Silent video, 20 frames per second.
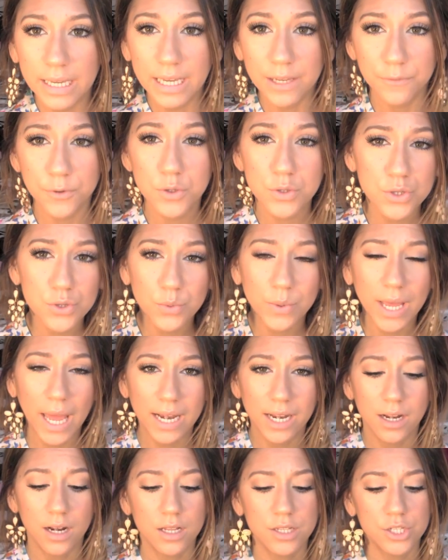If you do
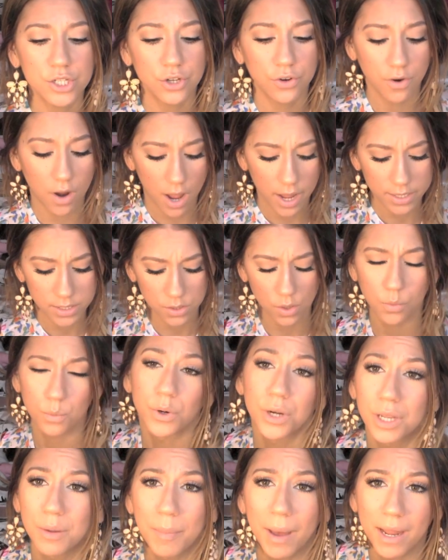get it under your eye, don't
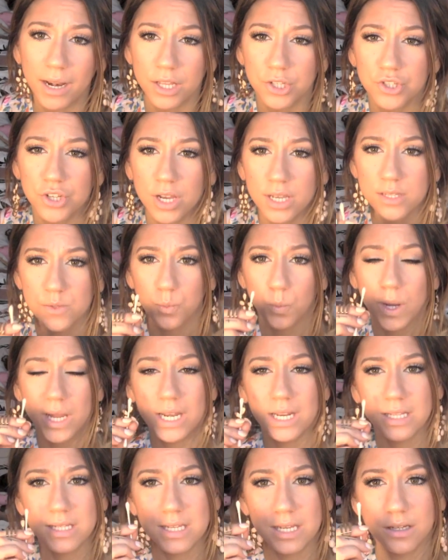worry about it. Just
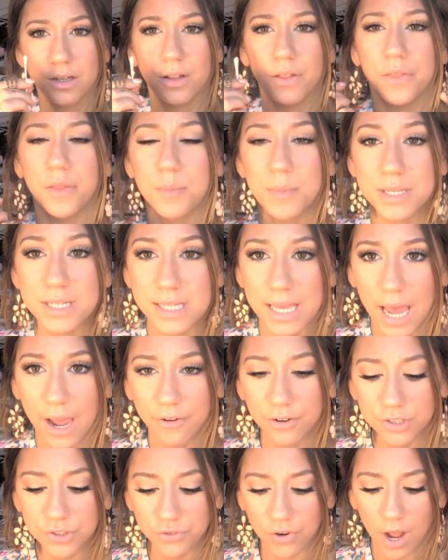wait until the
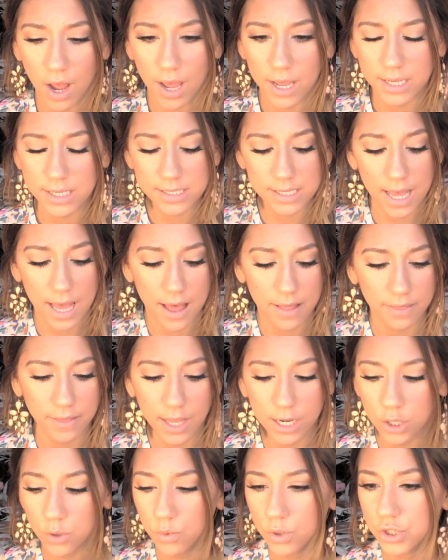mascara dries, and
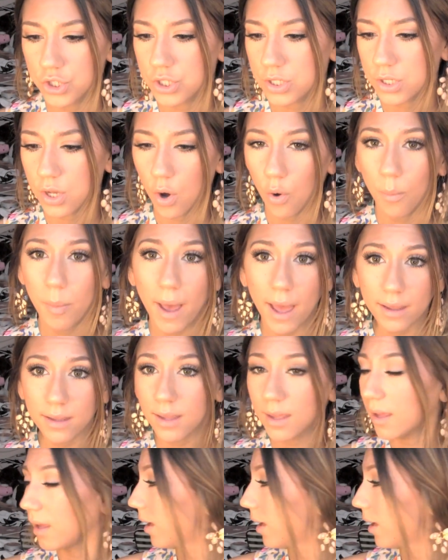then you could just go back